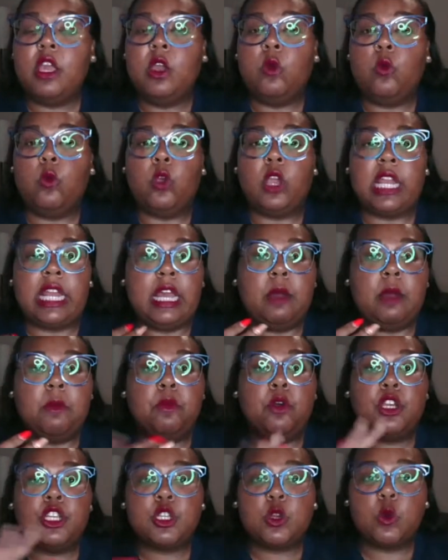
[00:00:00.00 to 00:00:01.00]
We're going to
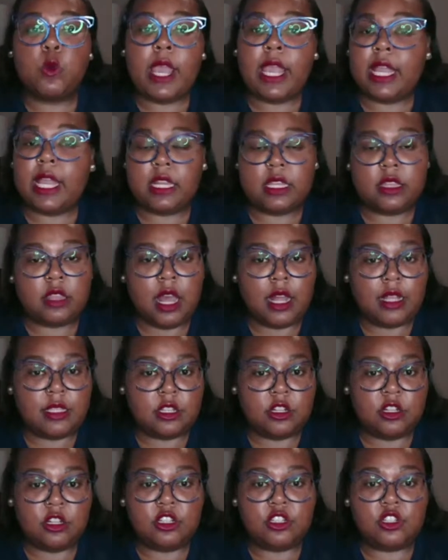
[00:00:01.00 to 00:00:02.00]
push away any thoughts
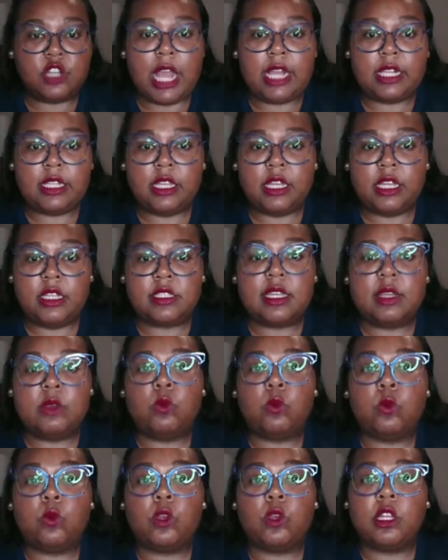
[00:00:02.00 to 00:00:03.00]
that are distracting us
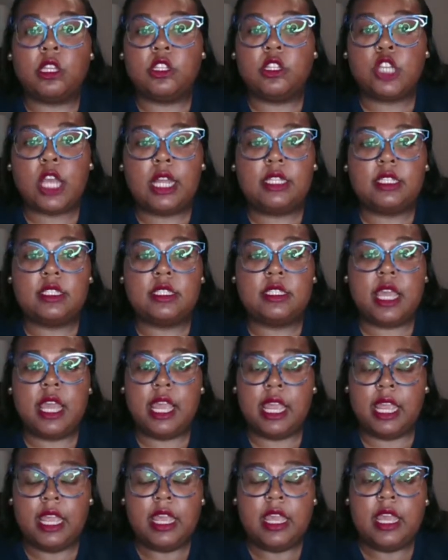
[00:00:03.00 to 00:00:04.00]
and really try to
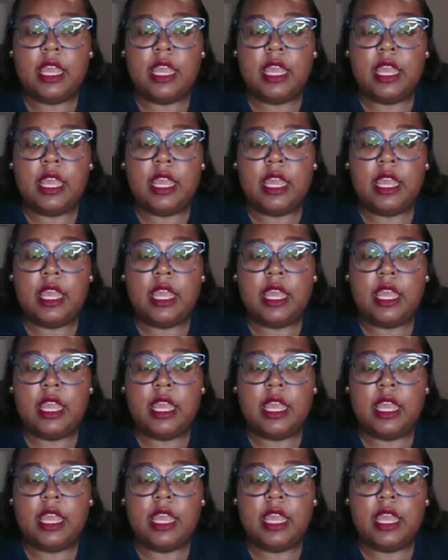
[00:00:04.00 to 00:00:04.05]
stay